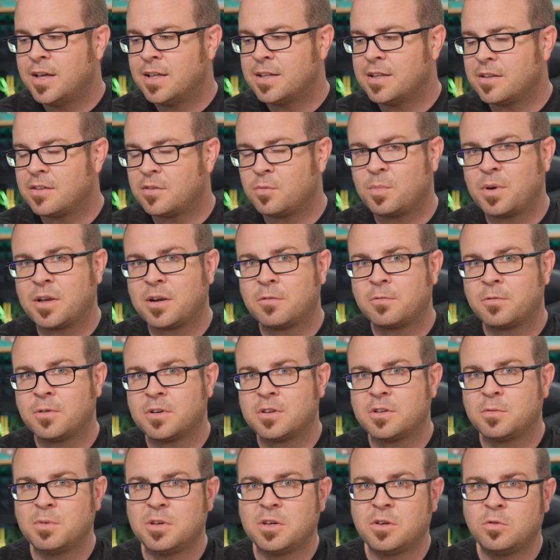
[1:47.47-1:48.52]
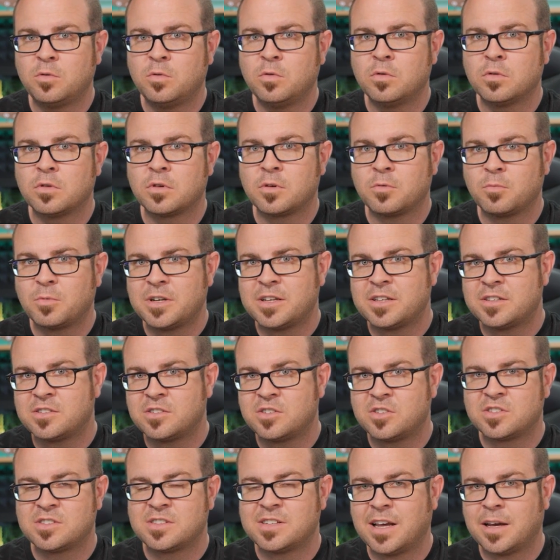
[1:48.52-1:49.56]
and then it's better for it to be cooler when it's
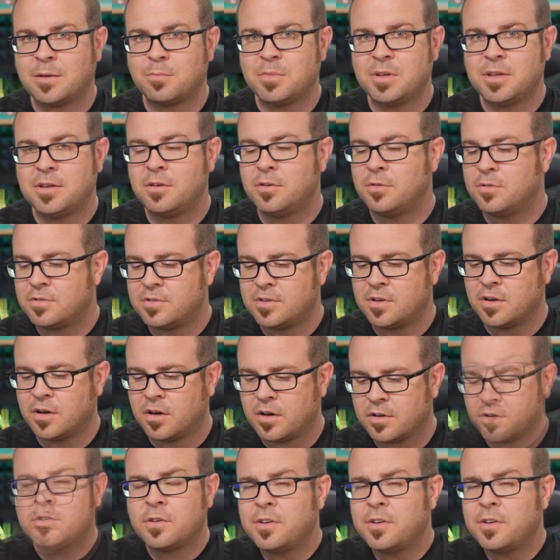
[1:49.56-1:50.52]
just not being used at all.